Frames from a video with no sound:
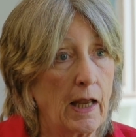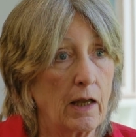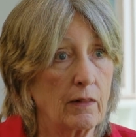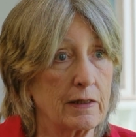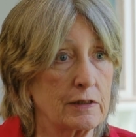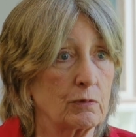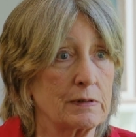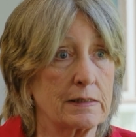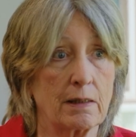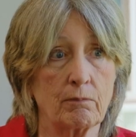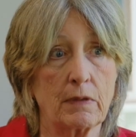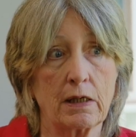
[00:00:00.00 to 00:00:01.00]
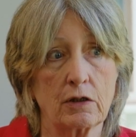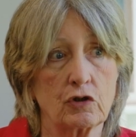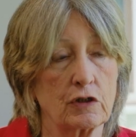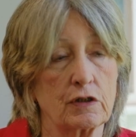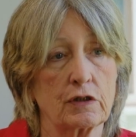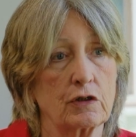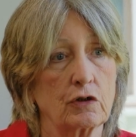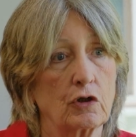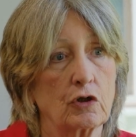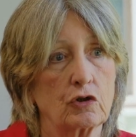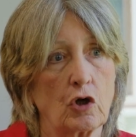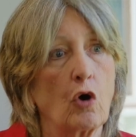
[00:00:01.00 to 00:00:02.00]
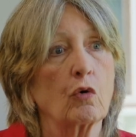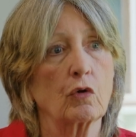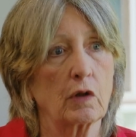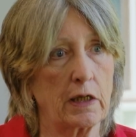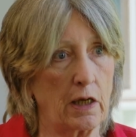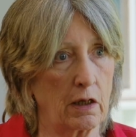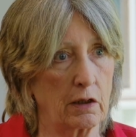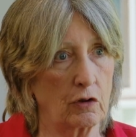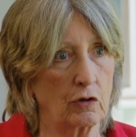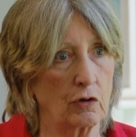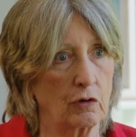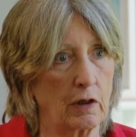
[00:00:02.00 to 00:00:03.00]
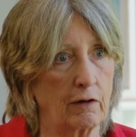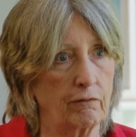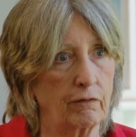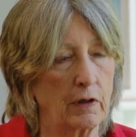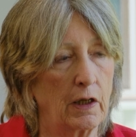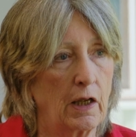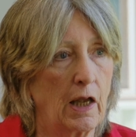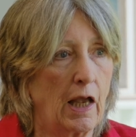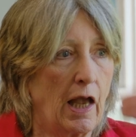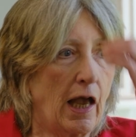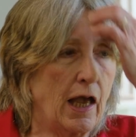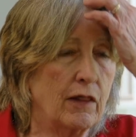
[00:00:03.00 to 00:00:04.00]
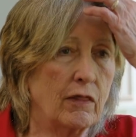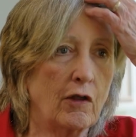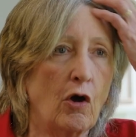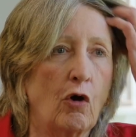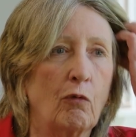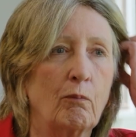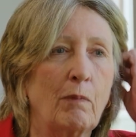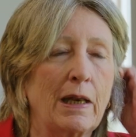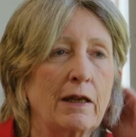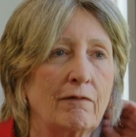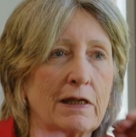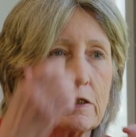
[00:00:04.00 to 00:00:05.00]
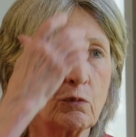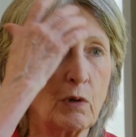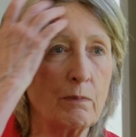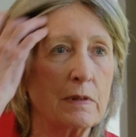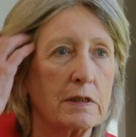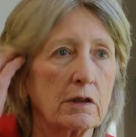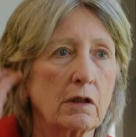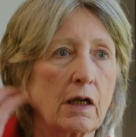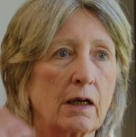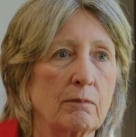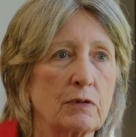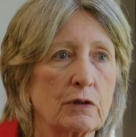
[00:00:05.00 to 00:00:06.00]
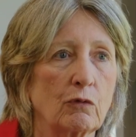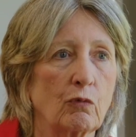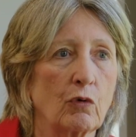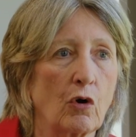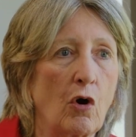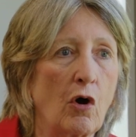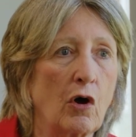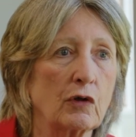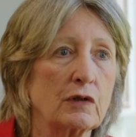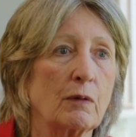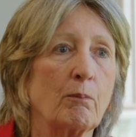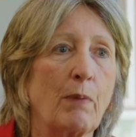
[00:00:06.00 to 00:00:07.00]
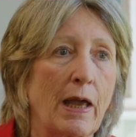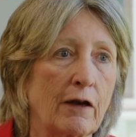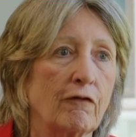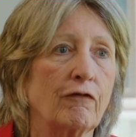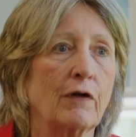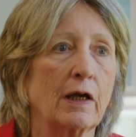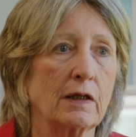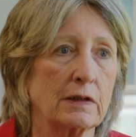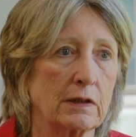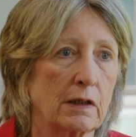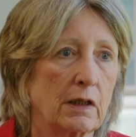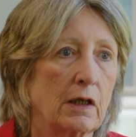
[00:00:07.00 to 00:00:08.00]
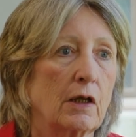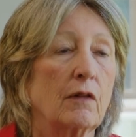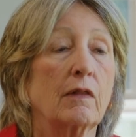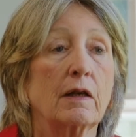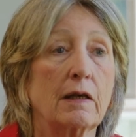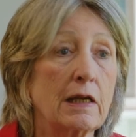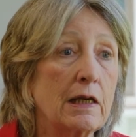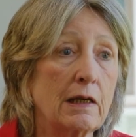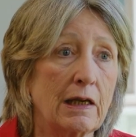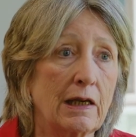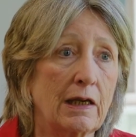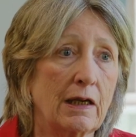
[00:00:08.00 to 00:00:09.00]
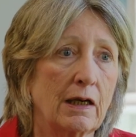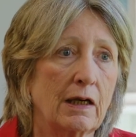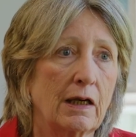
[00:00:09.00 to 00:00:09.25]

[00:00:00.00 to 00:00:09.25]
This was something just totally unheard of. And though many of these women's clubs were all to benefit the needy,